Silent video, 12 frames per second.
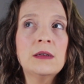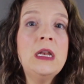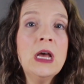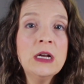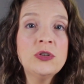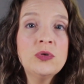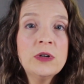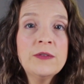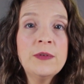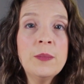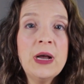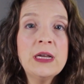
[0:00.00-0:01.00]
Not sure
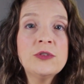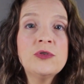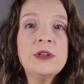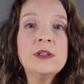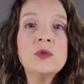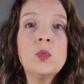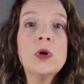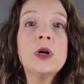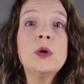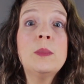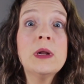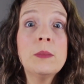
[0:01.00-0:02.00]
if impostery is a
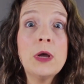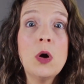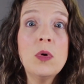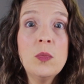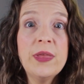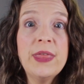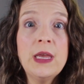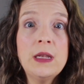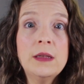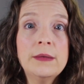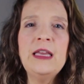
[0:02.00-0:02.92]
word, but I'm going with it.